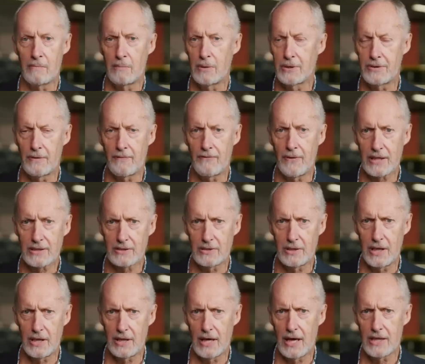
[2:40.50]
but the fact that
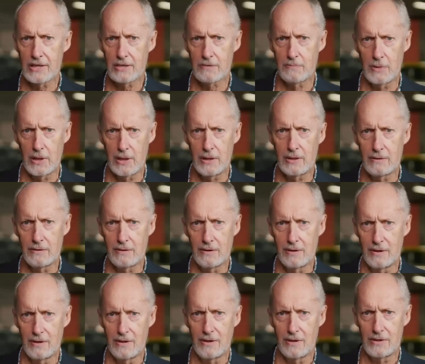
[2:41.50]
he'd asked me
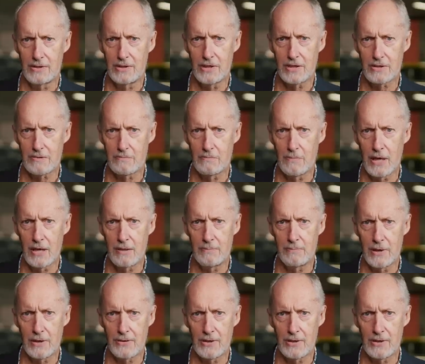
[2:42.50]
just made me